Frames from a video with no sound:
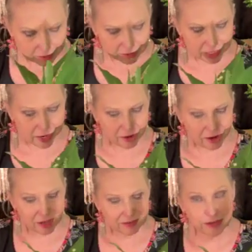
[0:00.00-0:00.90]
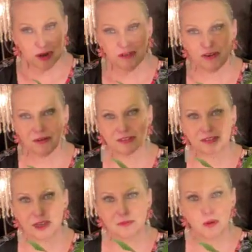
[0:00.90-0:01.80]
they're not
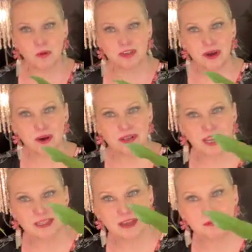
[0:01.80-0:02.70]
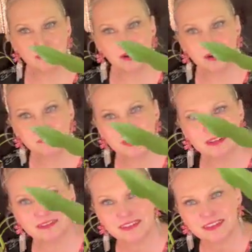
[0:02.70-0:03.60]
fragrancing up the whole yard like they were, but
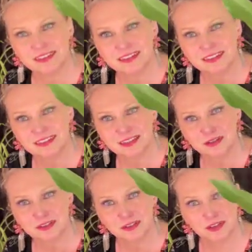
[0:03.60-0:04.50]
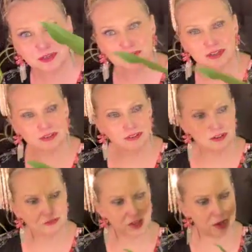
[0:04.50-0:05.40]
they're such cute
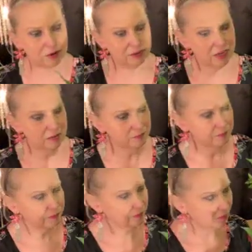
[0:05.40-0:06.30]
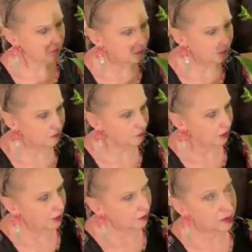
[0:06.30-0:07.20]
little flowers, eh?
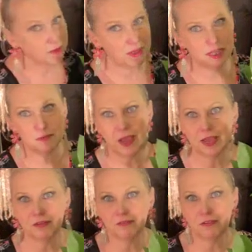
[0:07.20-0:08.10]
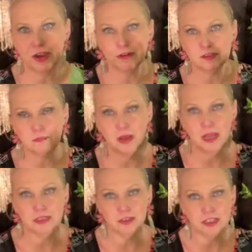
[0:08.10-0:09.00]
They really pack a fragrance
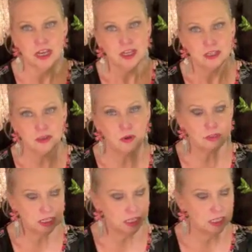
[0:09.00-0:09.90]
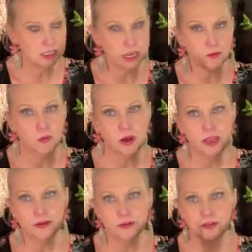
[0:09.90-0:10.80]
punch. You only need like
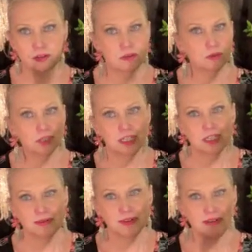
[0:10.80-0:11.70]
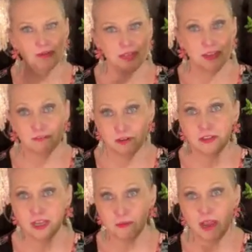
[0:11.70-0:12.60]
one or two when they
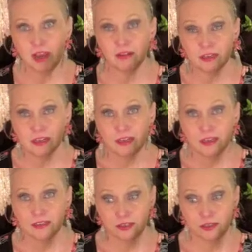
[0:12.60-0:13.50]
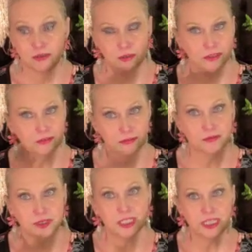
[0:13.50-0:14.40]
first come out to
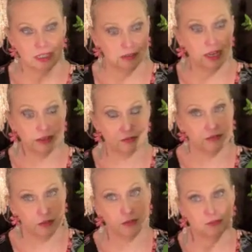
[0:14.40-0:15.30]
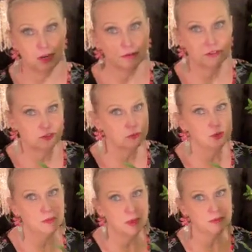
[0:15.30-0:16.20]
really get them to fragrance the
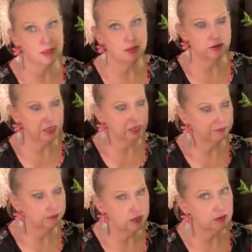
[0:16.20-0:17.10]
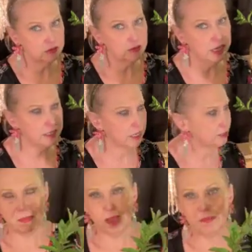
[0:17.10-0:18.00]
room up that they're in. They're like that.
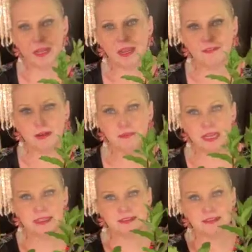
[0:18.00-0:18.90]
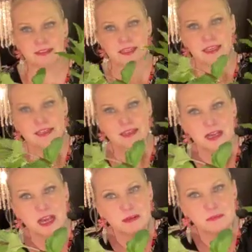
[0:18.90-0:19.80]
My beloved mint
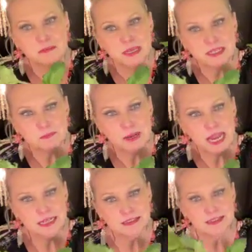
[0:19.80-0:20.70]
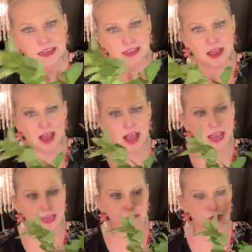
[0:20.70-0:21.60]
plant. I
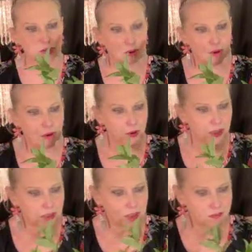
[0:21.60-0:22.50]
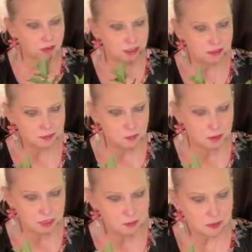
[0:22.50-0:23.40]
am so loving this
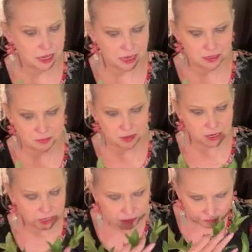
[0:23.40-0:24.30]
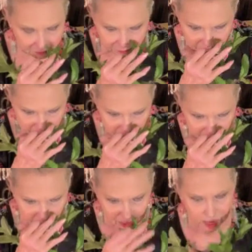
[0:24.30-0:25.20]
mint plant, man.
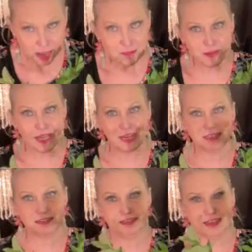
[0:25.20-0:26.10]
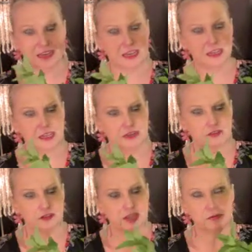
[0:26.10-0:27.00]
I planted this in a
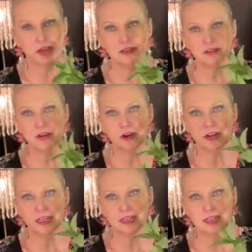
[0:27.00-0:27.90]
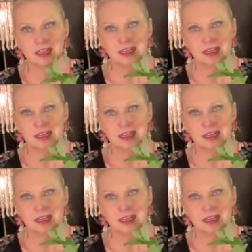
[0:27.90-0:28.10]
slight raised garden,